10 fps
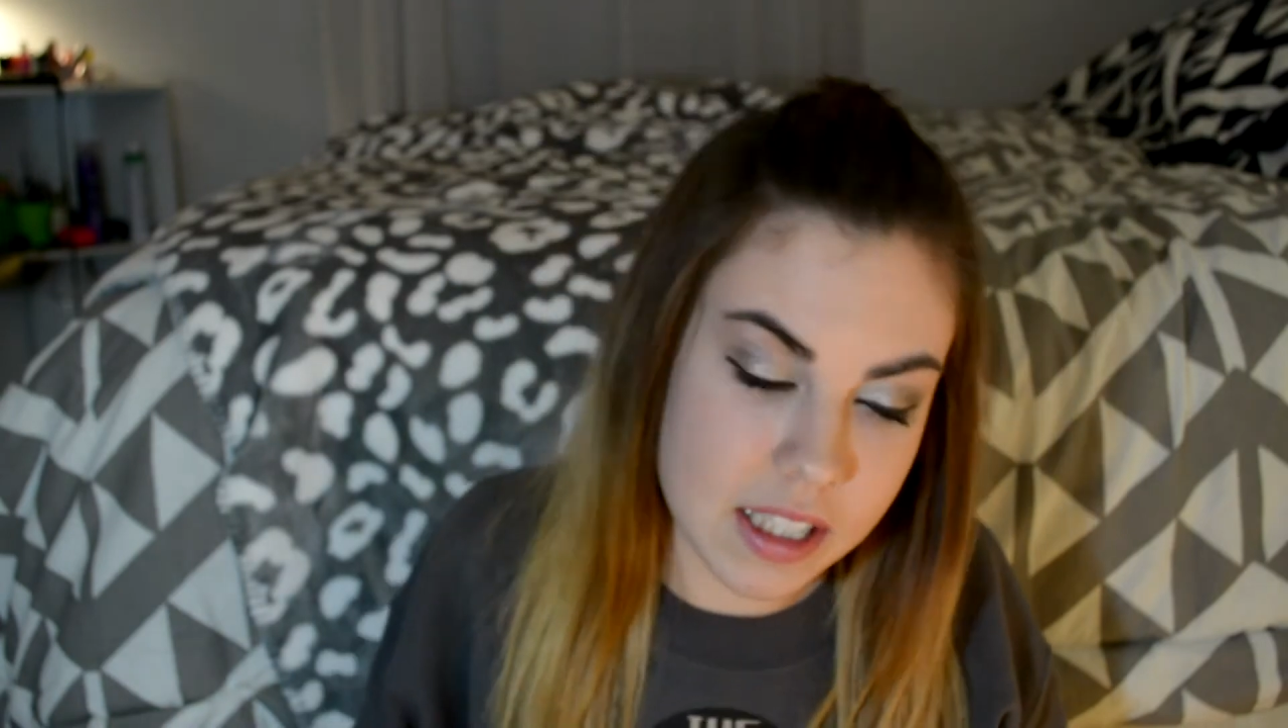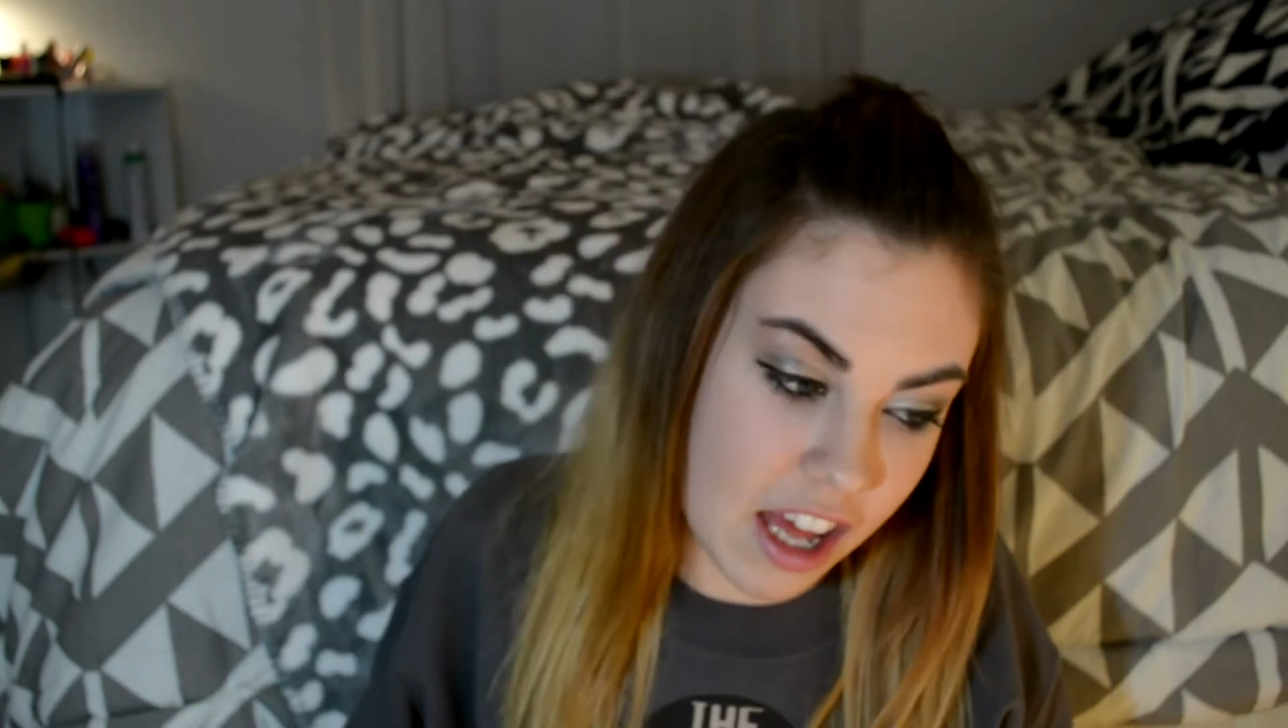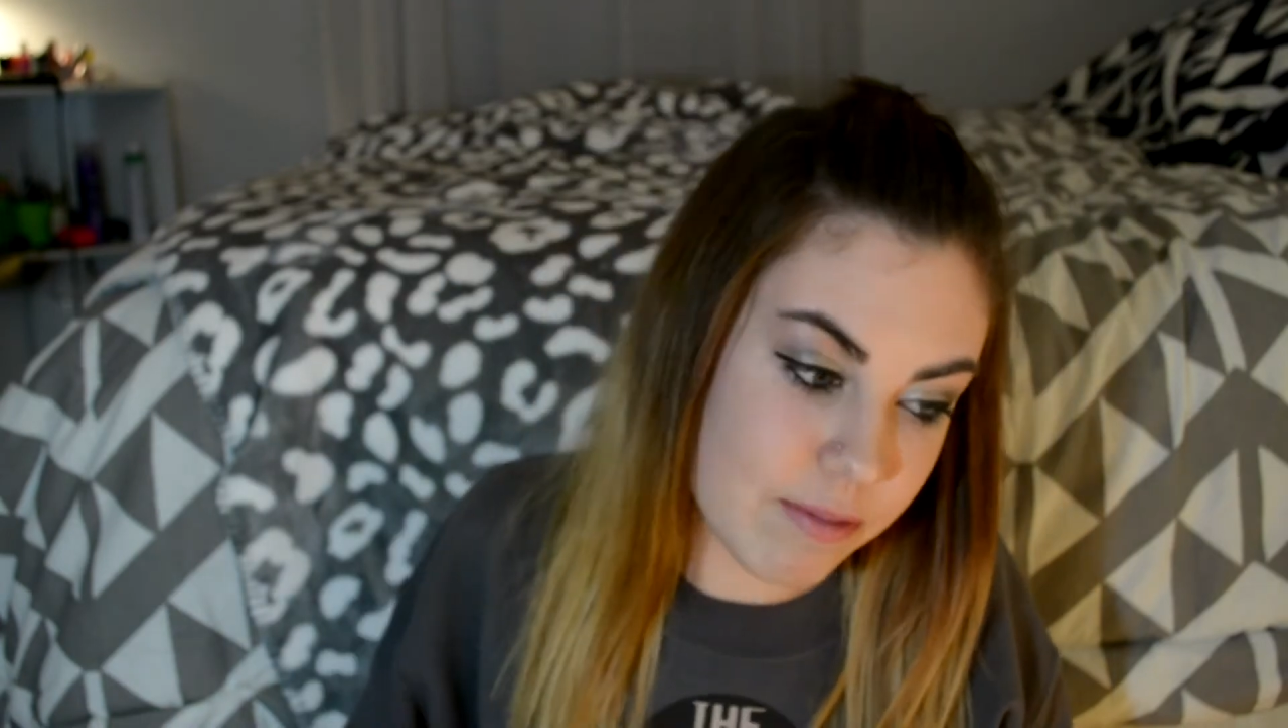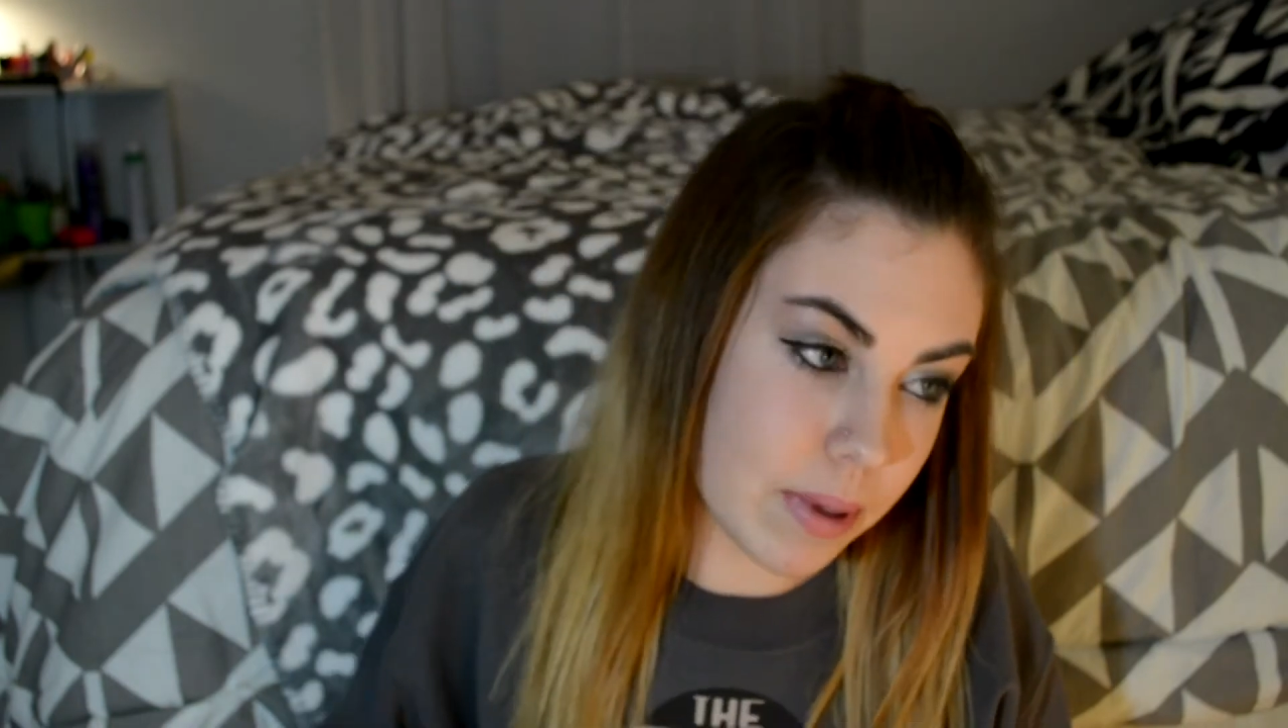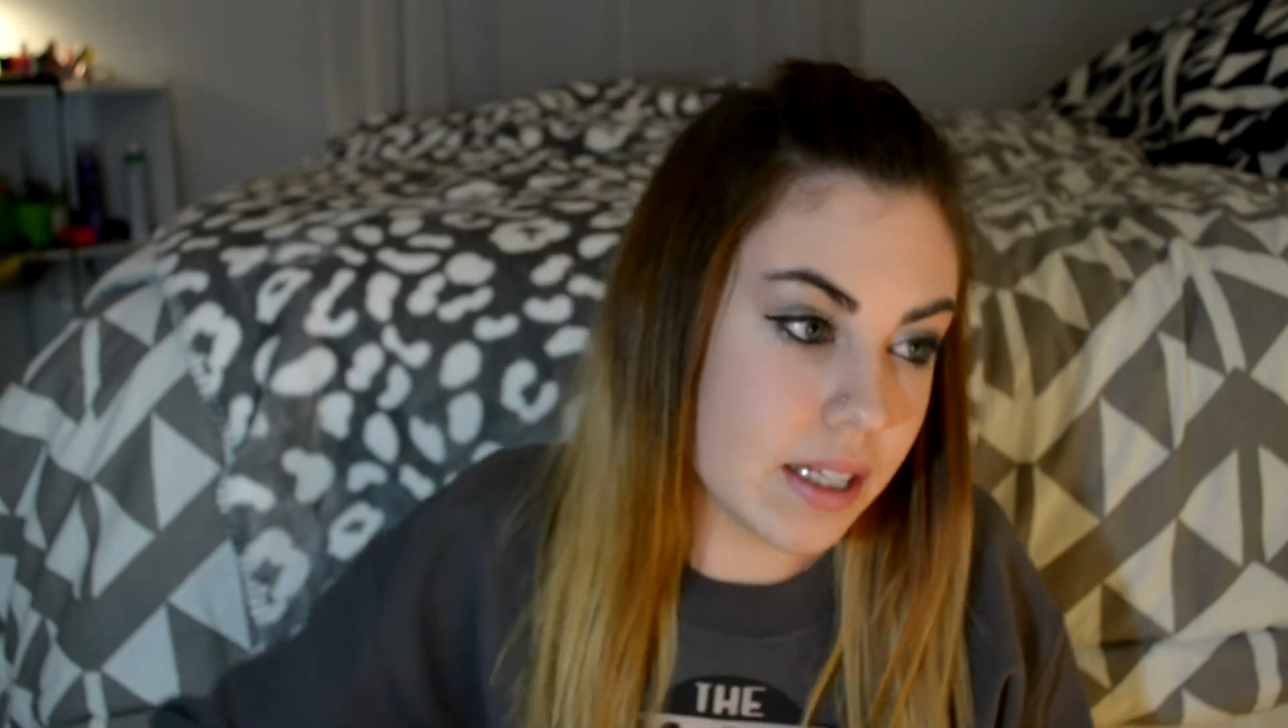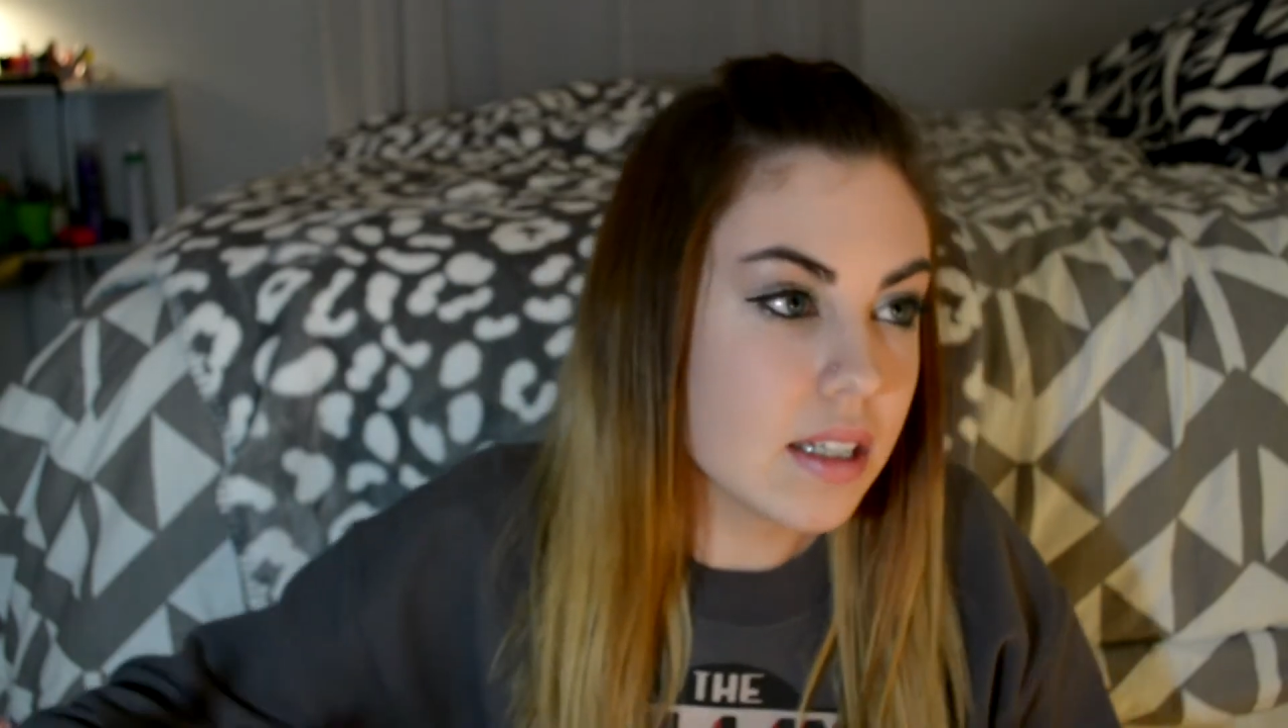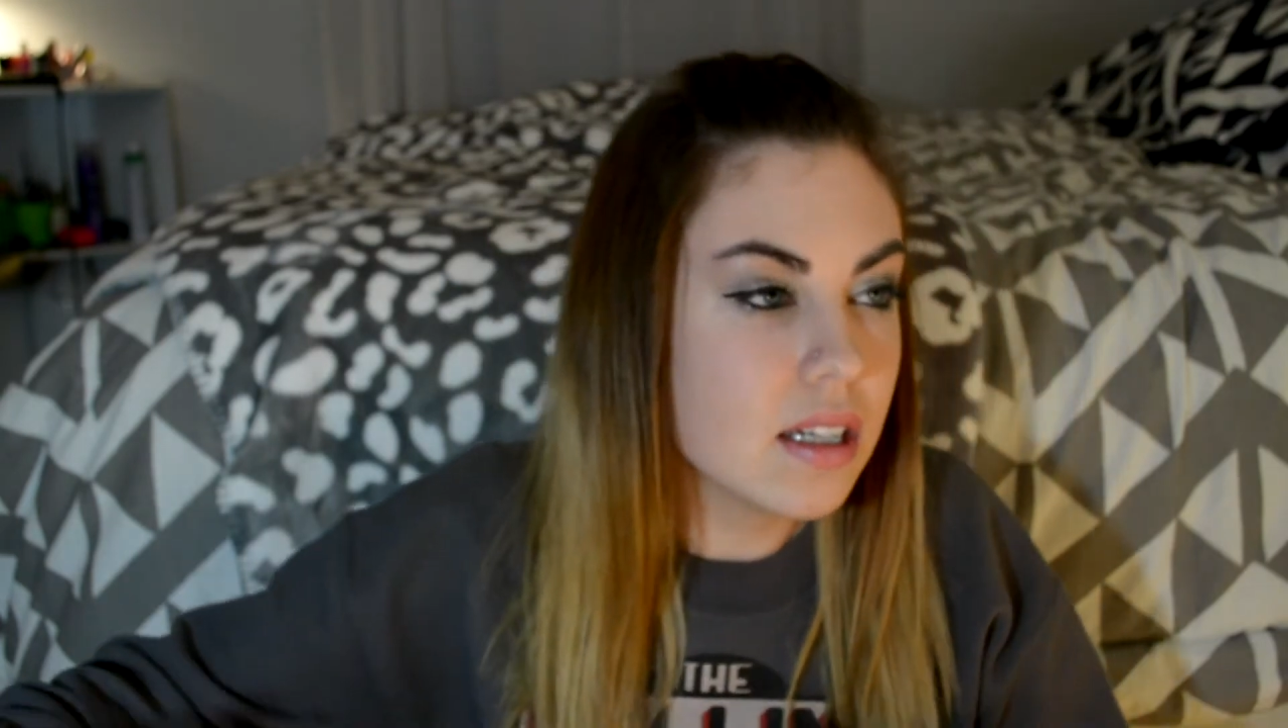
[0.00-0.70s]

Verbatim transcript: alive, but